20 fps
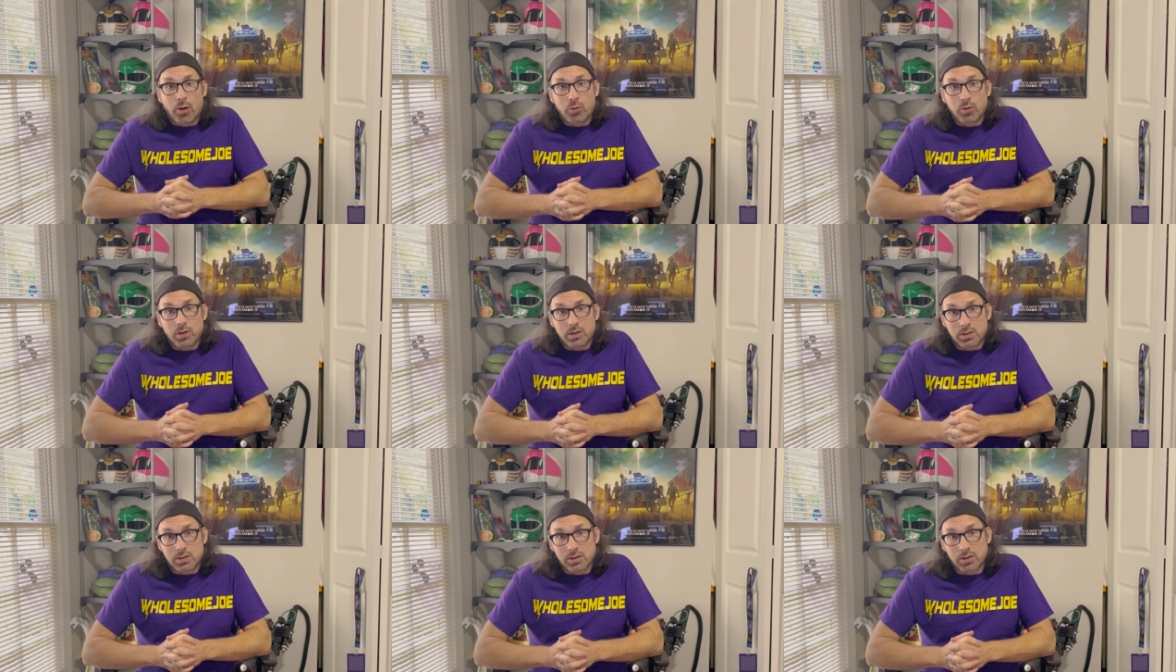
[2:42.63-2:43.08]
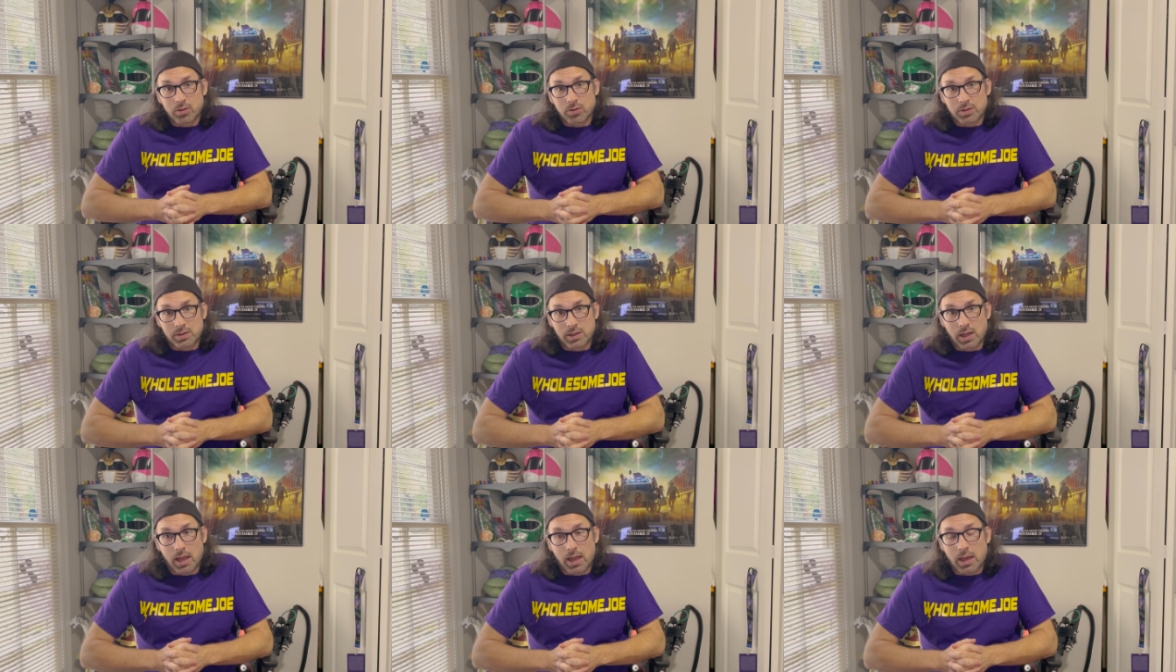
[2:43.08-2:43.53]
would still
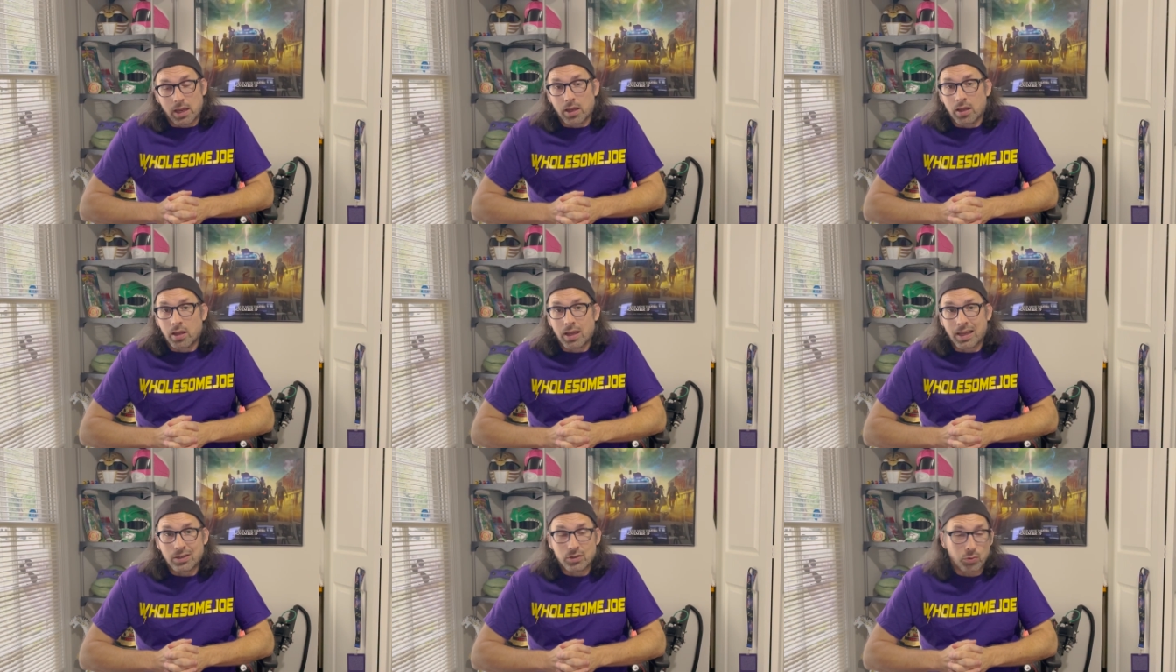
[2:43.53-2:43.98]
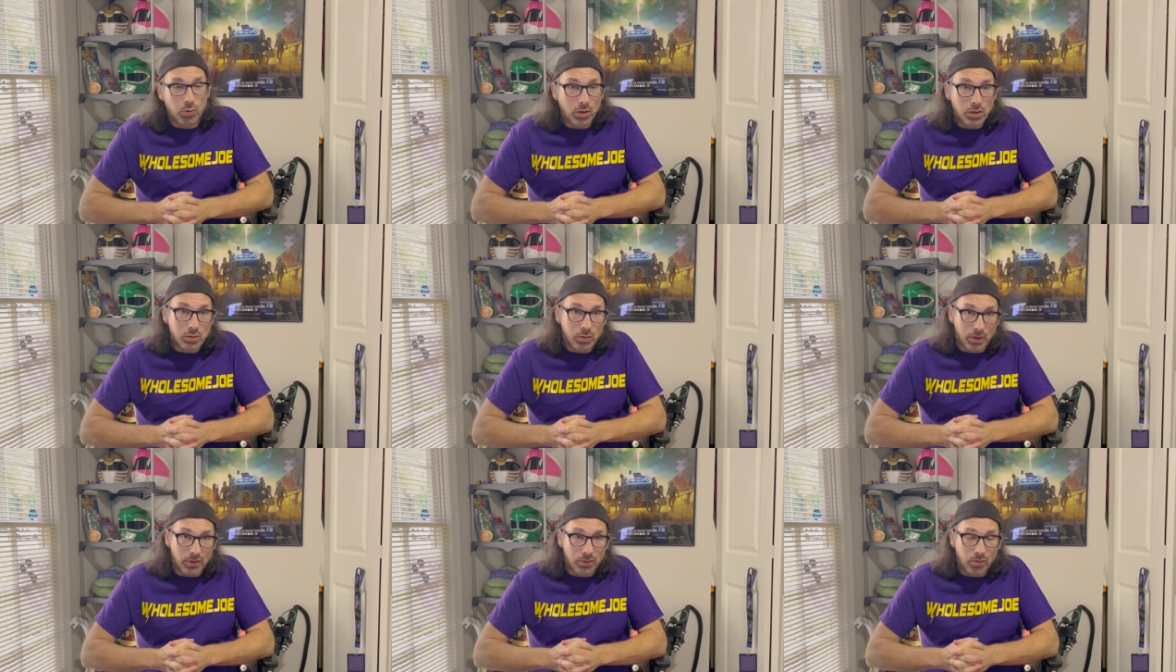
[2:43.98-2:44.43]
say in
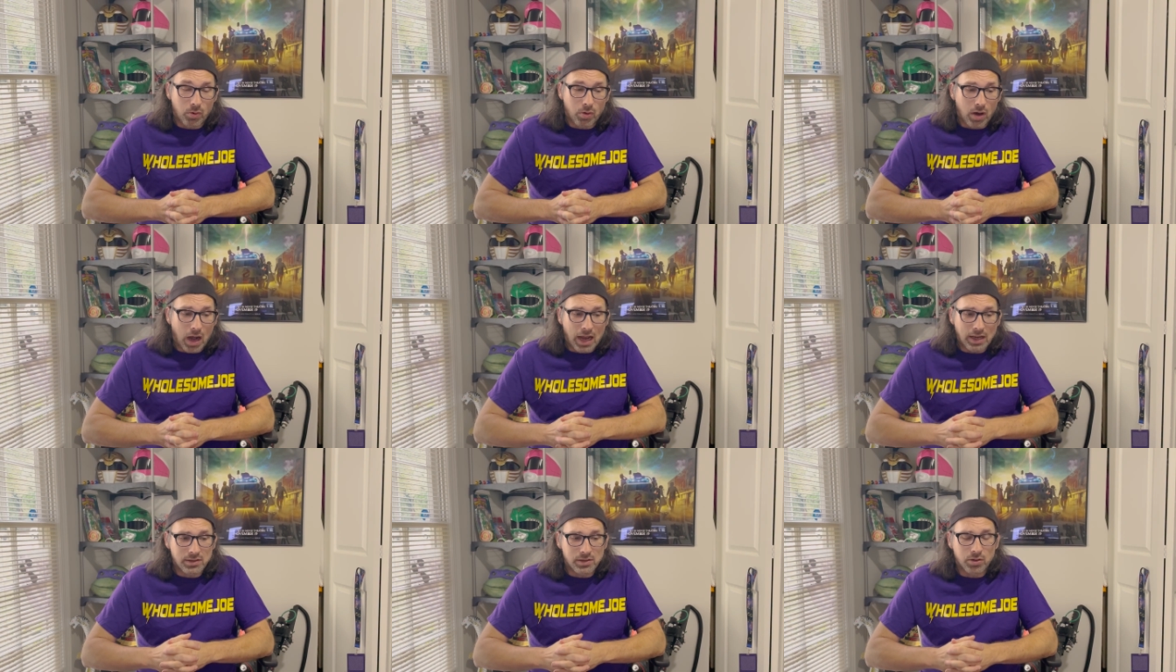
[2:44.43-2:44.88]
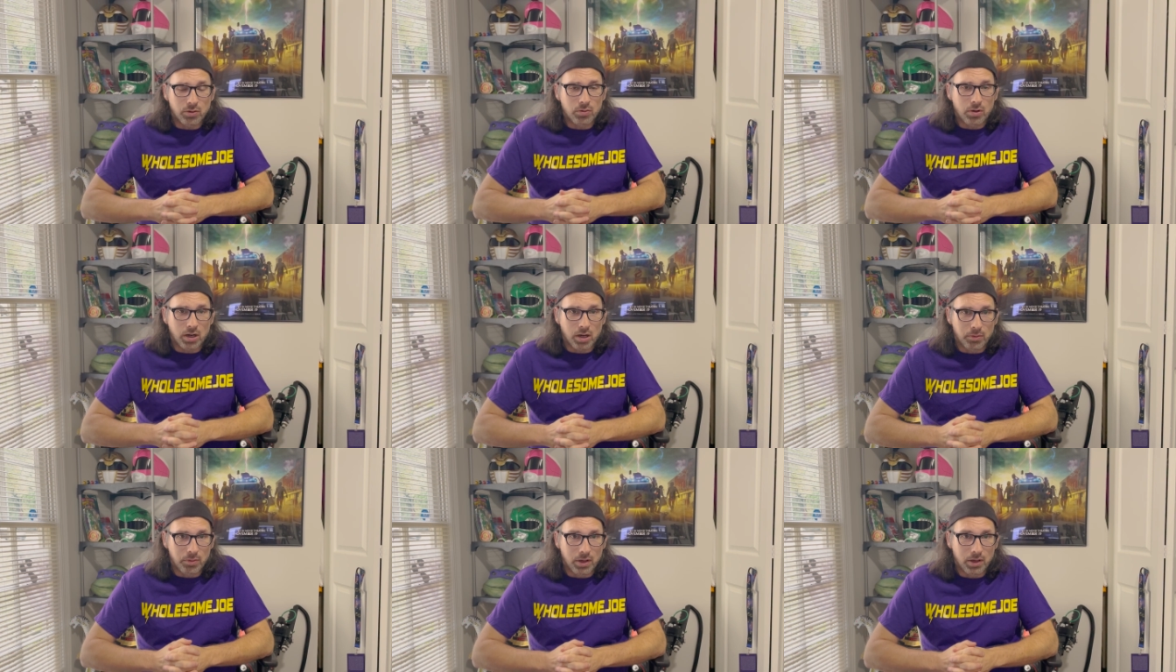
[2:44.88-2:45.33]
2024, I still
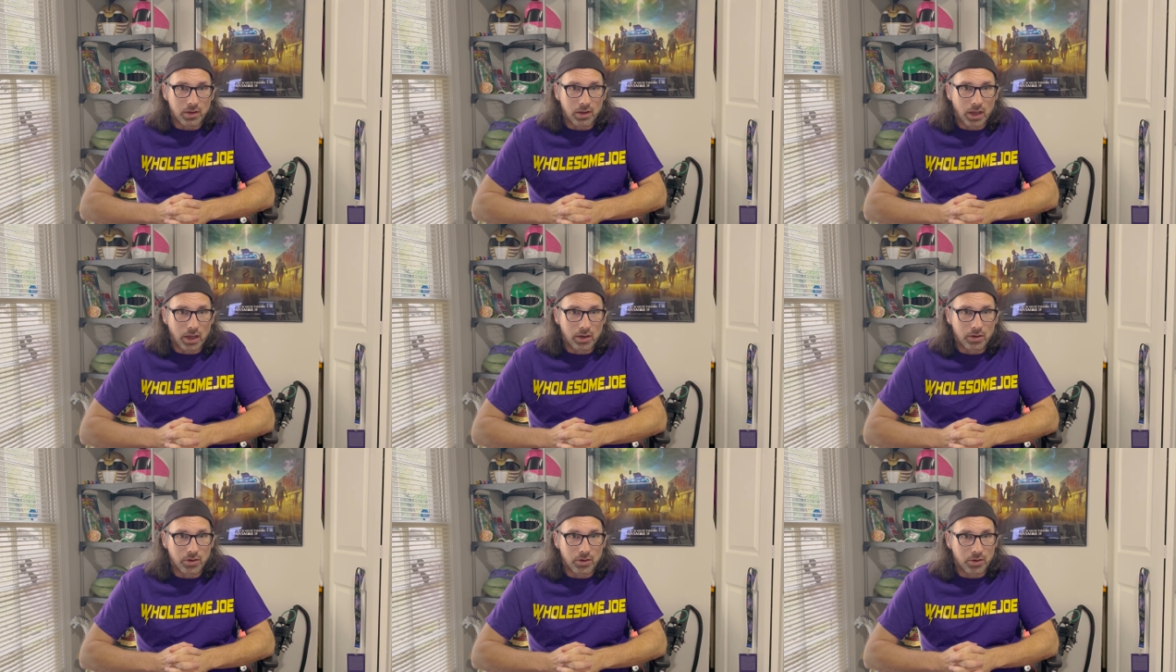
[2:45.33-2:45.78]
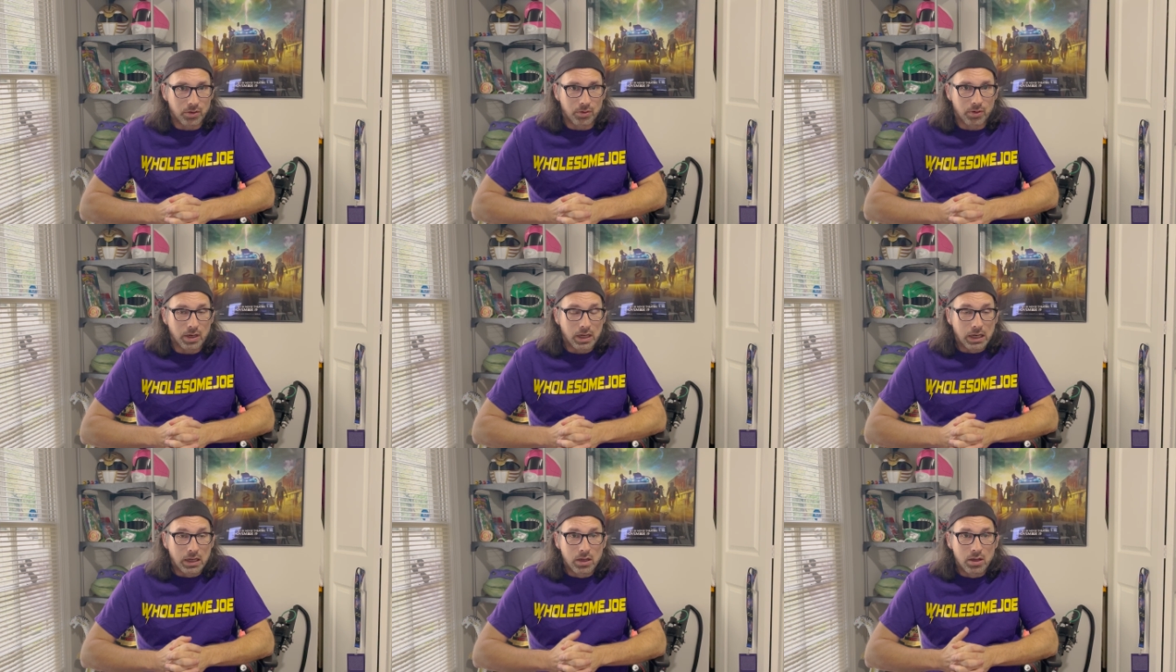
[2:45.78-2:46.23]
recommend the Ender
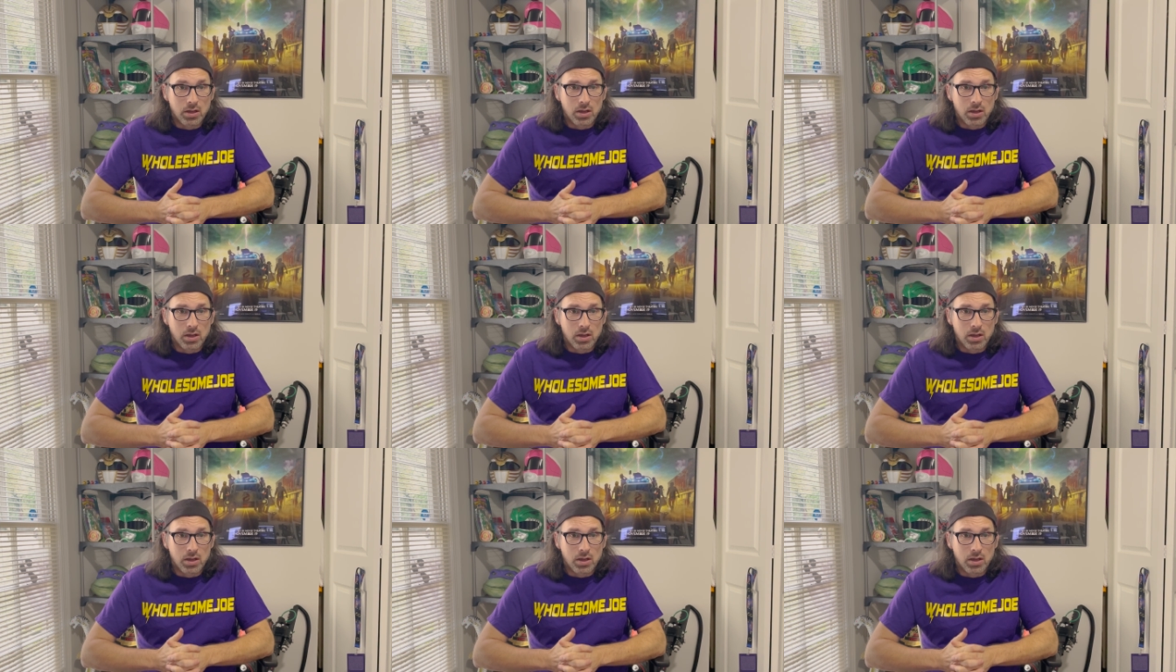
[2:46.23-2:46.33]
3